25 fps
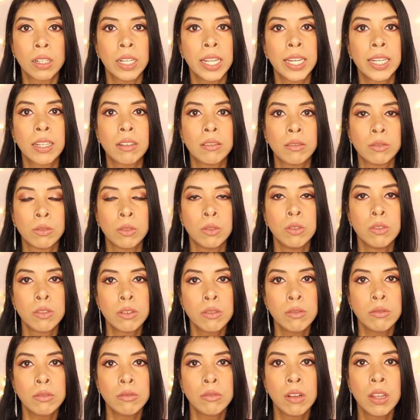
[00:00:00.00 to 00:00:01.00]
Like, don't
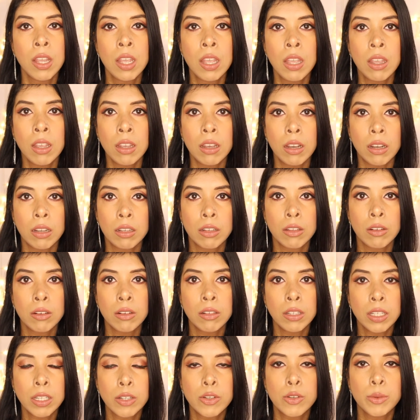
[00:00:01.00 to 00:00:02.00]
you
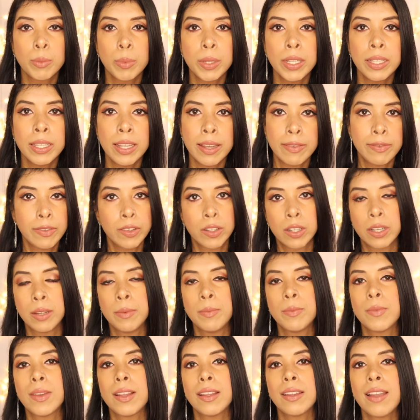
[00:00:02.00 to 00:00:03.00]
need to be there for
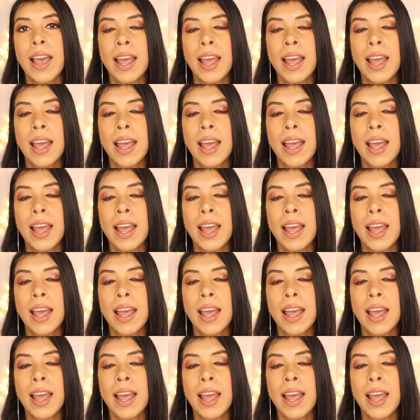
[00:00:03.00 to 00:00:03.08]
him?